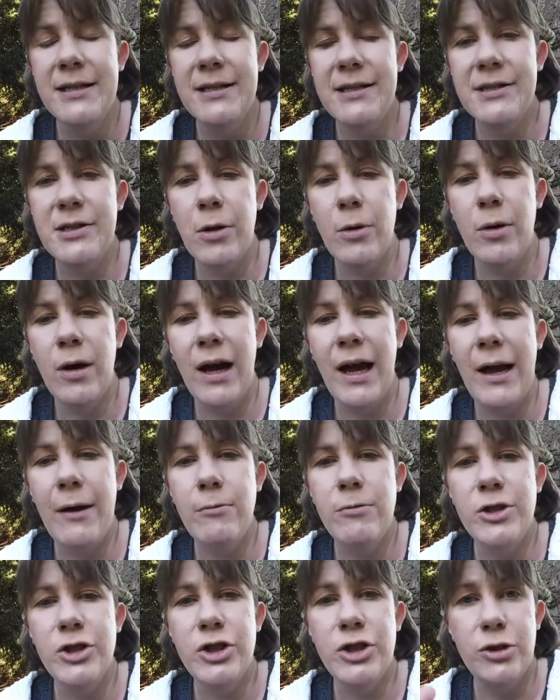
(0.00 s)
So I
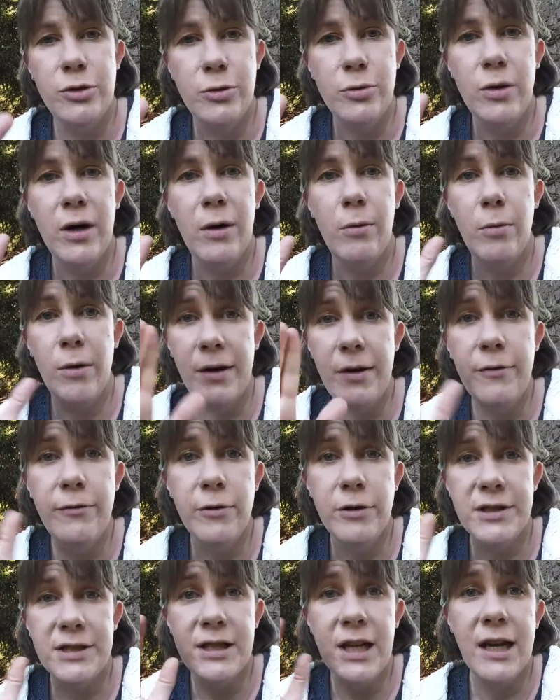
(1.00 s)
wish you a
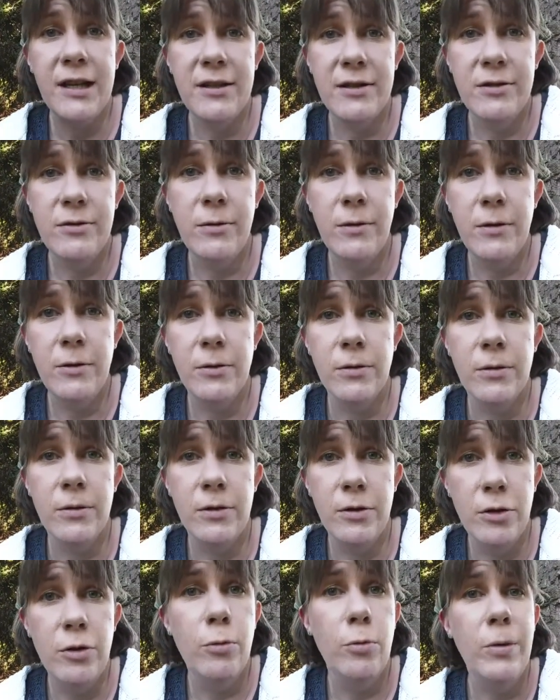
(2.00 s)
wonderful start into the
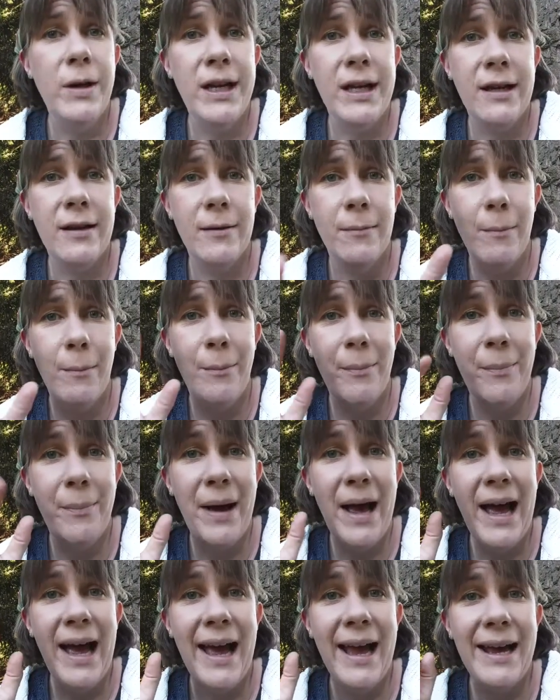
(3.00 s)
new week.
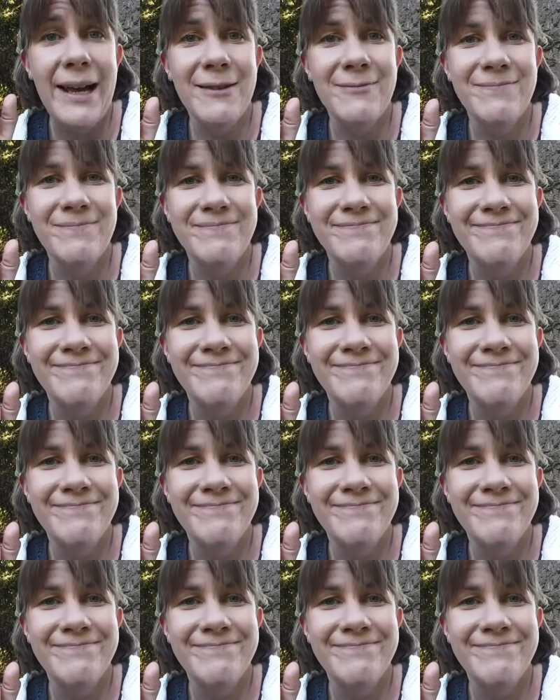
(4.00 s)
Bye.